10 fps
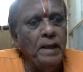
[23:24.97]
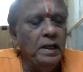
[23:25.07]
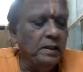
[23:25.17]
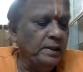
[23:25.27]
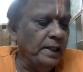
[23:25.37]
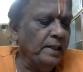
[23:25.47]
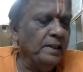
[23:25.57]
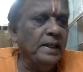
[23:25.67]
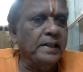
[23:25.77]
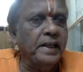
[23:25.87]
Then in
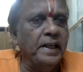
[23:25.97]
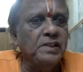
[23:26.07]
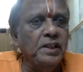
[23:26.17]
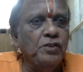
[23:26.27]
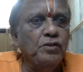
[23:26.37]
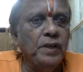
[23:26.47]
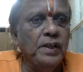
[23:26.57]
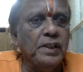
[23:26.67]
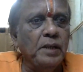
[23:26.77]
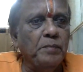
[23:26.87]
that case, the insurance
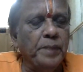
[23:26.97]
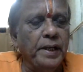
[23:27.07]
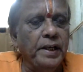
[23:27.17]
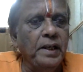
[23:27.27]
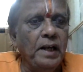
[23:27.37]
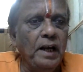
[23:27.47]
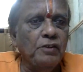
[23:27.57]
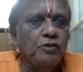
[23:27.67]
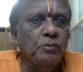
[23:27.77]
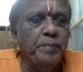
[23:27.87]
company has
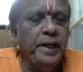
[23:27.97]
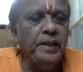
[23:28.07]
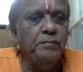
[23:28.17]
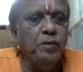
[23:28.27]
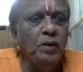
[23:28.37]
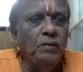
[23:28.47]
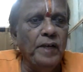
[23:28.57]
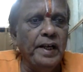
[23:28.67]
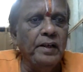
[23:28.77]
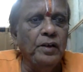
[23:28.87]
to pay the full
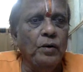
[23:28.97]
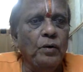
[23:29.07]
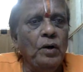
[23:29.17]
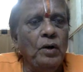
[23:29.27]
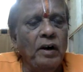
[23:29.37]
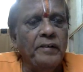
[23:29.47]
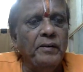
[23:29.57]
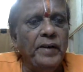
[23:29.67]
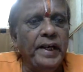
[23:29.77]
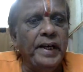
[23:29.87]
value of the
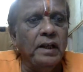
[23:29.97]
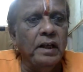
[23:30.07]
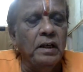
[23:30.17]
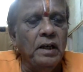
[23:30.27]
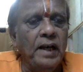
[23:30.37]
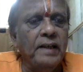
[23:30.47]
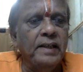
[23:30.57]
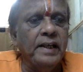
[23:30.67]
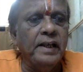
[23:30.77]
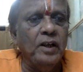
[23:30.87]
vehicle and
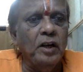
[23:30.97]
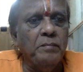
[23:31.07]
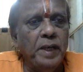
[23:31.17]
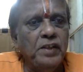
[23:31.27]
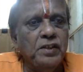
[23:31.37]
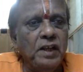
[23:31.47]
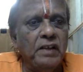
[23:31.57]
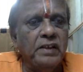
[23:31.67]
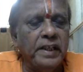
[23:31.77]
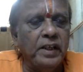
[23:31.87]
they cannot budge or
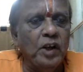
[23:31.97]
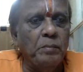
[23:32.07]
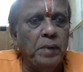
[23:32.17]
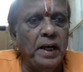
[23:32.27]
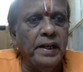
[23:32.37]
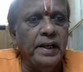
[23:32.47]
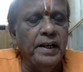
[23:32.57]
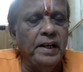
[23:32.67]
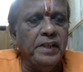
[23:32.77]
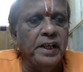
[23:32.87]
they cannot bargain
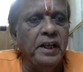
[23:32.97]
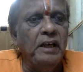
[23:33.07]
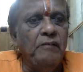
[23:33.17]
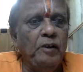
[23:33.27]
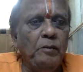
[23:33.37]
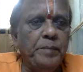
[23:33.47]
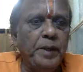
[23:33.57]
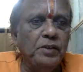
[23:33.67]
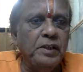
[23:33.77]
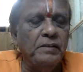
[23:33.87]
and say, we'll pay
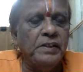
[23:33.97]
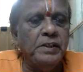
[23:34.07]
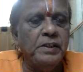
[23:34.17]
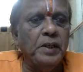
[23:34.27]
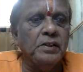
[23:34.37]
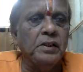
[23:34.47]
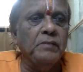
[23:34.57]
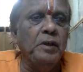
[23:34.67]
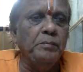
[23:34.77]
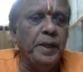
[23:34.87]
you 60%,
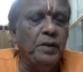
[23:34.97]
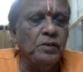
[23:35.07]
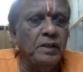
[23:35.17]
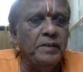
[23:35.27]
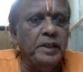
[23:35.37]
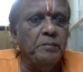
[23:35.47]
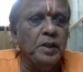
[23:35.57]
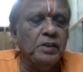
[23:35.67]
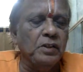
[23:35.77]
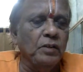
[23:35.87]
we'll pay you 70%,
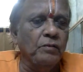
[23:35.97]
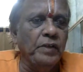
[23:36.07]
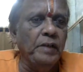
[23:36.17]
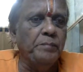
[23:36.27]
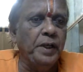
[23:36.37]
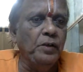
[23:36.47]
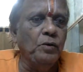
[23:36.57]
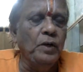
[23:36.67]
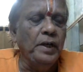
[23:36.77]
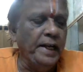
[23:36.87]
or we'll pay you
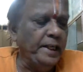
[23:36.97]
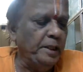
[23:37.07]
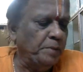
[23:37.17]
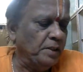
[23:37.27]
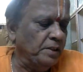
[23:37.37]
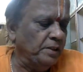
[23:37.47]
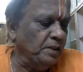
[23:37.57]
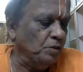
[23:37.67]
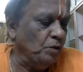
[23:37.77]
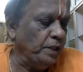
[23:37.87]
80%. In
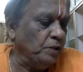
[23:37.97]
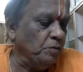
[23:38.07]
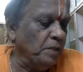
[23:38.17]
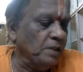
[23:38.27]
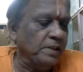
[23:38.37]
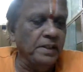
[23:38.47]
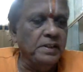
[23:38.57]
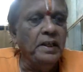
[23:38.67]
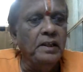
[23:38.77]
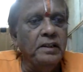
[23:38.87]
this Rohit Kumar's case,
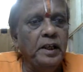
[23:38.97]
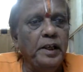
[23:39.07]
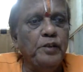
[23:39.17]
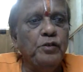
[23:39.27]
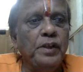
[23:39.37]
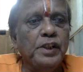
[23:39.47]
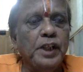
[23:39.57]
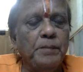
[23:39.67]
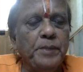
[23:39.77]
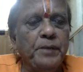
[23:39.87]
the insurance
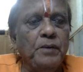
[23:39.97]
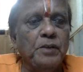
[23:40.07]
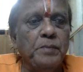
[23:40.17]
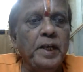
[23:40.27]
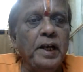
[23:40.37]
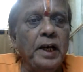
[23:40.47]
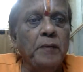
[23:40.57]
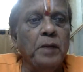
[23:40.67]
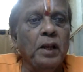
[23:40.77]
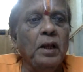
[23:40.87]
company was made
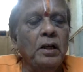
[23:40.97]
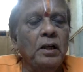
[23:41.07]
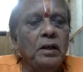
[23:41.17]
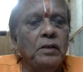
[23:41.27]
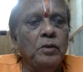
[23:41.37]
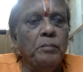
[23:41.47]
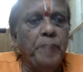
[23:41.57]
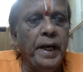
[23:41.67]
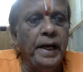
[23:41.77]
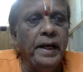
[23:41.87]
liable to
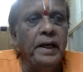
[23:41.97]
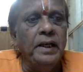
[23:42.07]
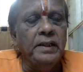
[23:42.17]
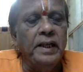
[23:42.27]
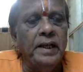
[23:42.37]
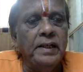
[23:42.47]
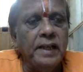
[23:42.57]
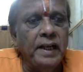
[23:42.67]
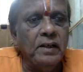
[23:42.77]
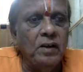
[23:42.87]
pay the
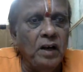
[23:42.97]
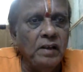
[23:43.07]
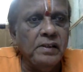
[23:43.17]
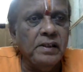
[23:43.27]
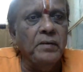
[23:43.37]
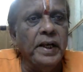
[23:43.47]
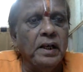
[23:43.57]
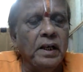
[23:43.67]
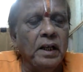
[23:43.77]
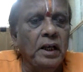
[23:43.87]
entire cost of the
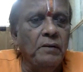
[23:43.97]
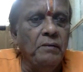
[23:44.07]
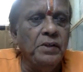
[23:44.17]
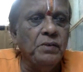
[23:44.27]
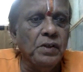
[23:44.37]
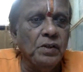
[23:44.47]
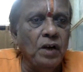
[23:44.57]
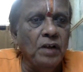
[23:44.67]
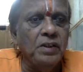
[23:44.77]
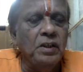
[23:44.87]
vehicle which was
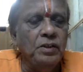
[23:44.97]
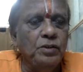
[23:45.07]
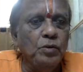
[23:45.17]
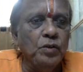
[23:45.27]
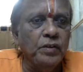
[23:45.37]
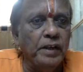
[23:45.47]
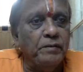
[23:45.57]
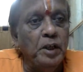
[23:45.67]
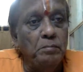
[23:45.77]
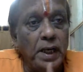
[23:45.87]
lost due to theft.
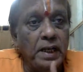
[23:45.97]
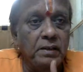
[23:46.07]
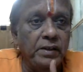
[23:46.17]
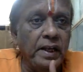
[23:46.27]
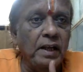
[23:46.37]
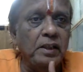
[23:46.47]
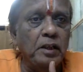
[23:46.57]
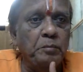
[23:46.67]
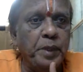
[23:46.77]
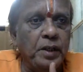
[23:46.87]
But there are
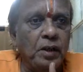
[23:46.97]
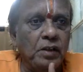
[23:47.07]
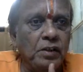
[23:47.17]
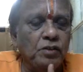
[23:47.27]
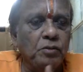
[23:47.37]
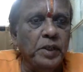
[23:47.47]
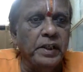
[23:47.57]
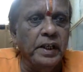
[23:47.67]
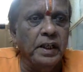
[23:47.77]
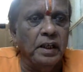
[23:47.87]
certain precautions to be
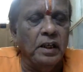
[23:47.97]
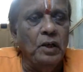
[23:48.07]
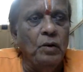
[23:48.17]
taken.